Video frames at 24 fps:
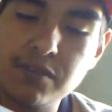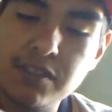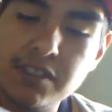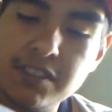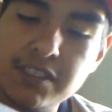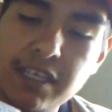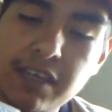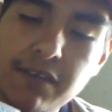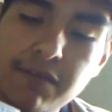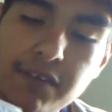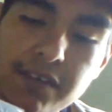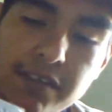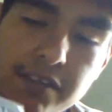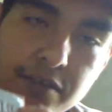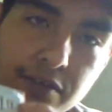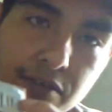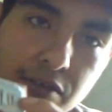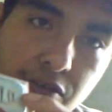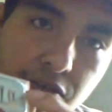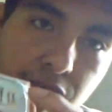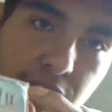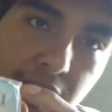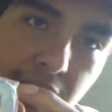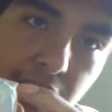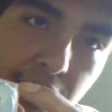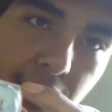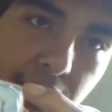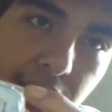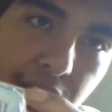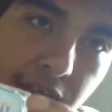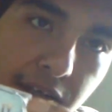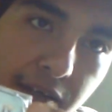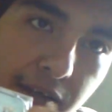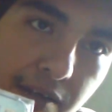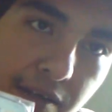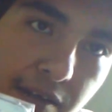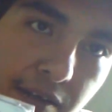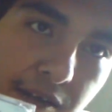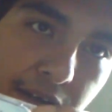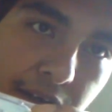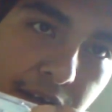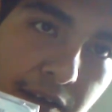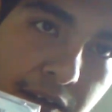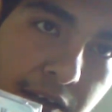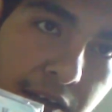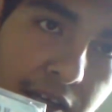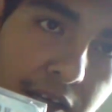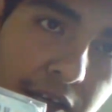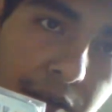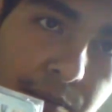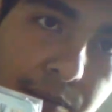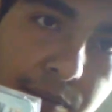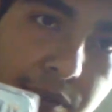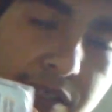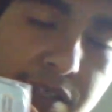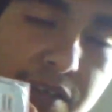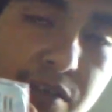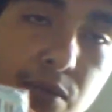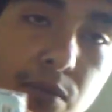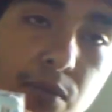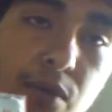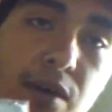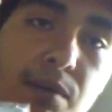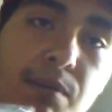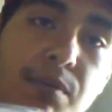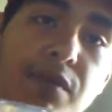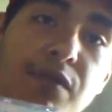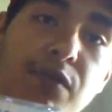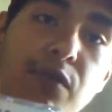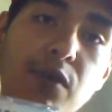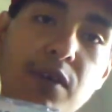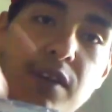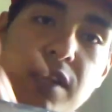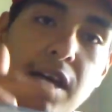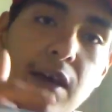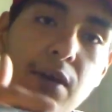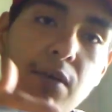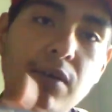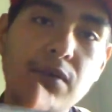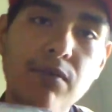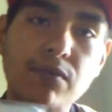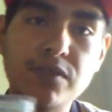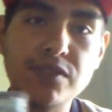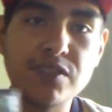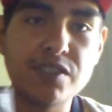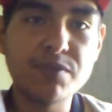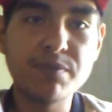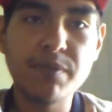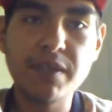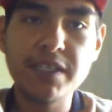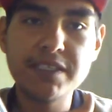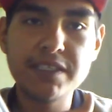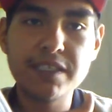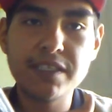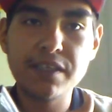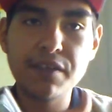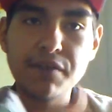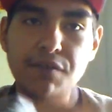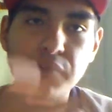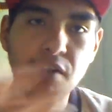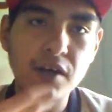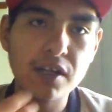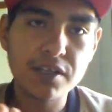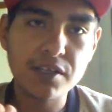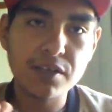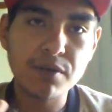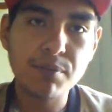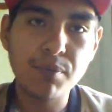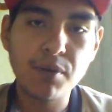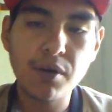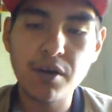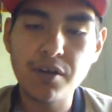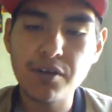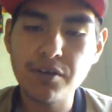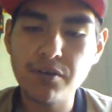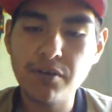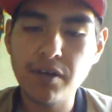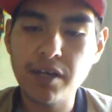one does have a little crack on it. But the one before that one was just basically falling apart.